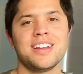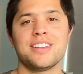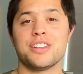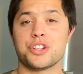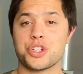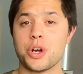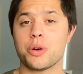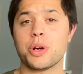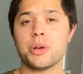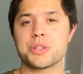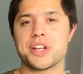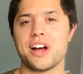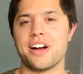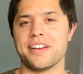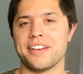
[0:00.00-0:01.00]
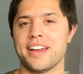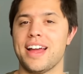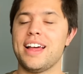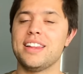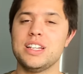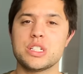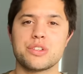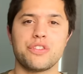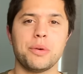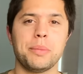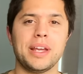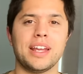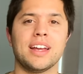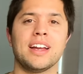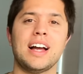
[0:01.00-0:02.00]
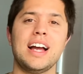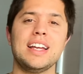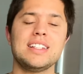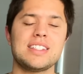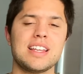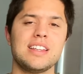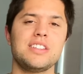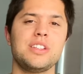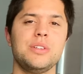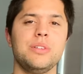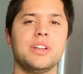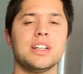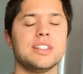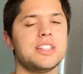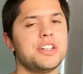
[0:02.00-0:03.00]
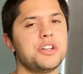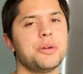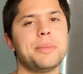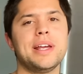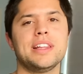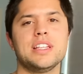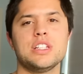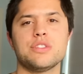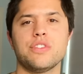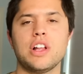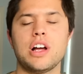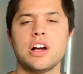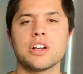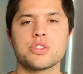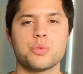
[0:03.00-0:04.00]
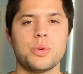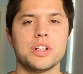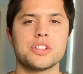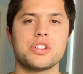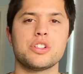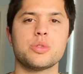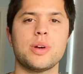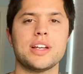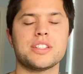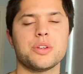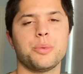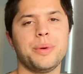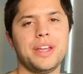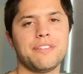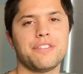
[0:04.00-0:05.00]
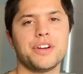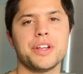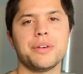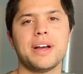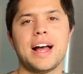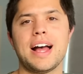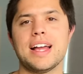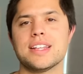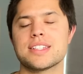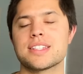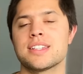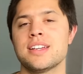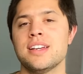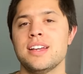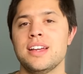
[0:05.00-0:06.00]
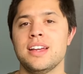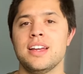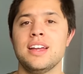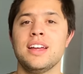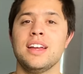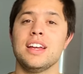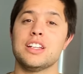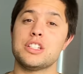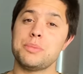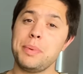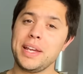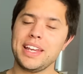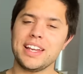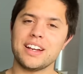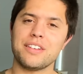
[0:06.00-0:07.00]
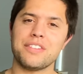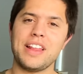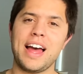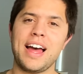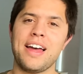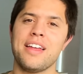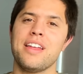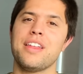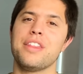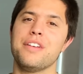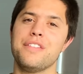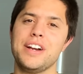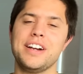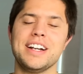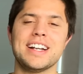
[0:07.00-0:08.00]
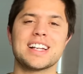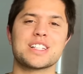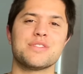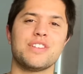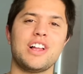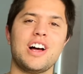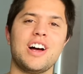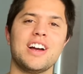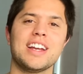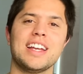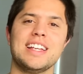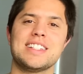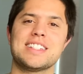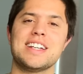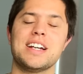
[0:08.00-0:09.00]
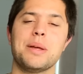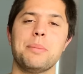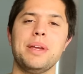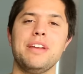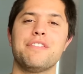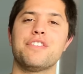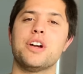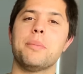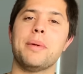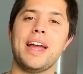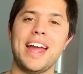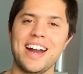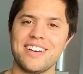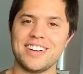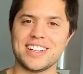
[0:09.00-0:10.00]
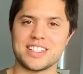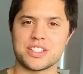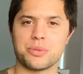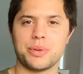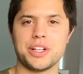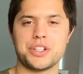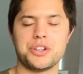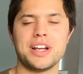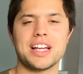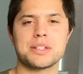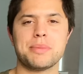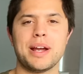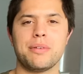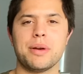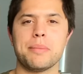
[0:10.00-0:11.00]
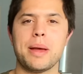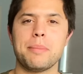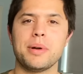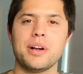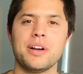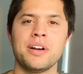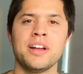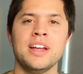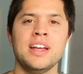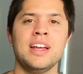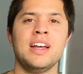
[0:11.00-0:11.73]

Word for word: the show goes on, at least for me. I intend to continue to make these vlogs once or twice a week for you guys. And speaking of that, the very next vlog is gonna be from Harris, which you guys might remember